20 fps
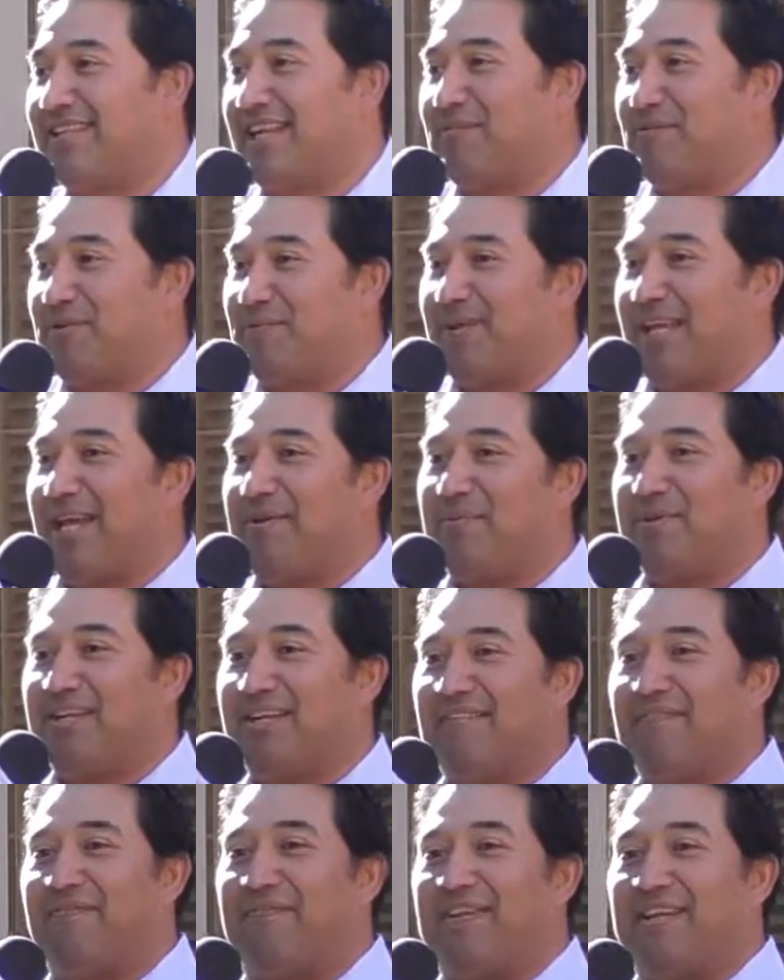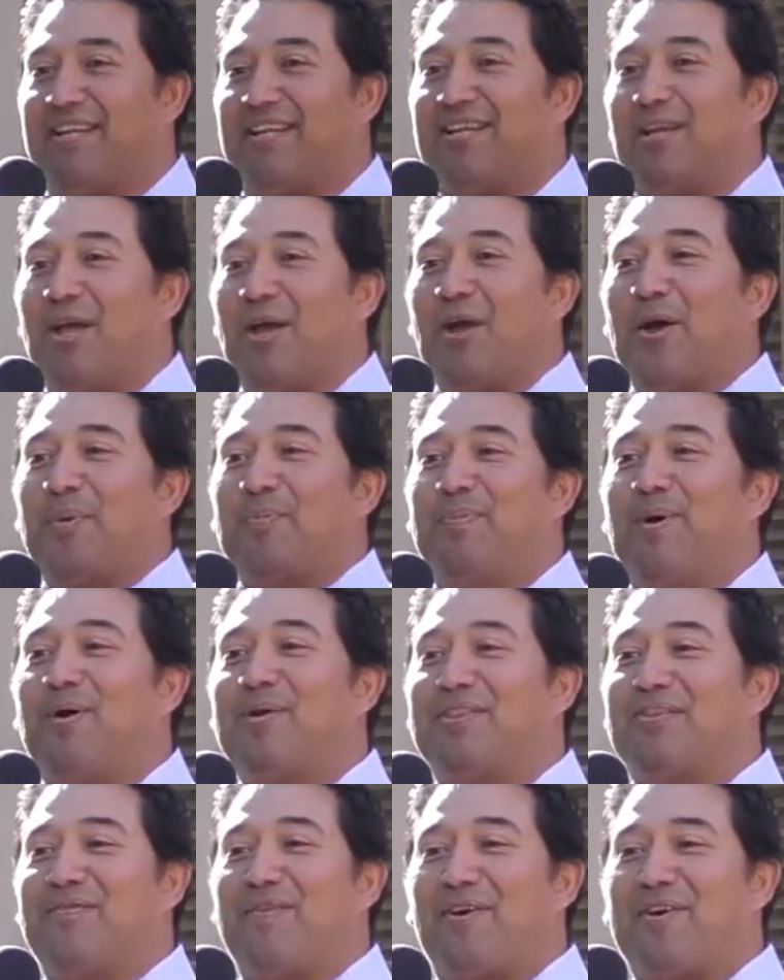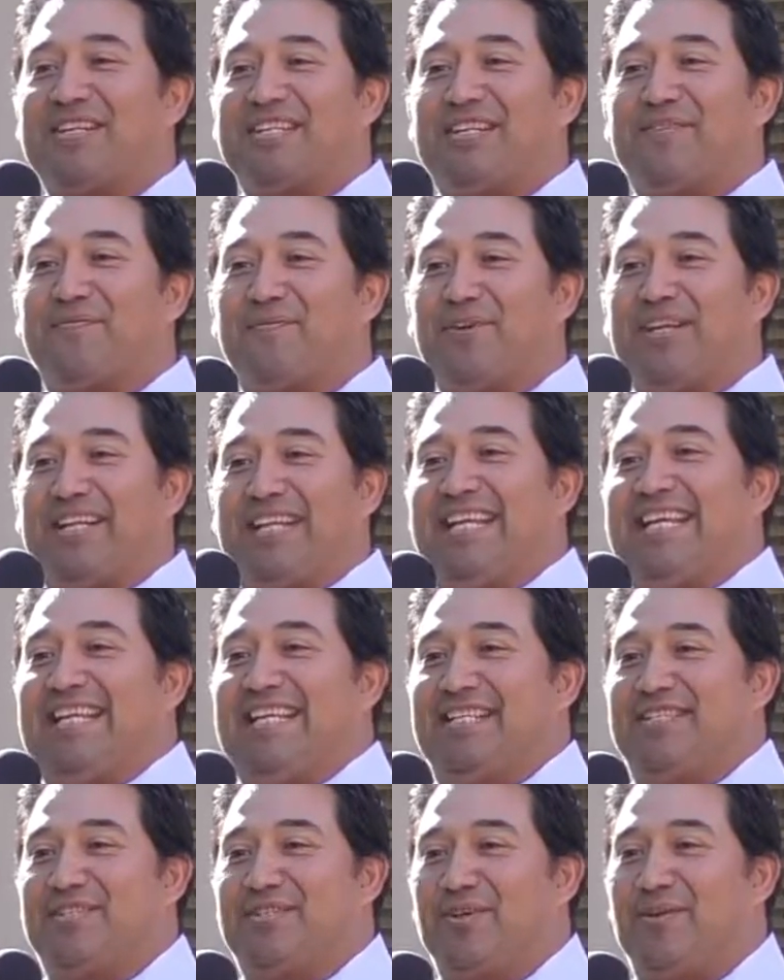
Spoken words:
that would be able to fit both of our different needs.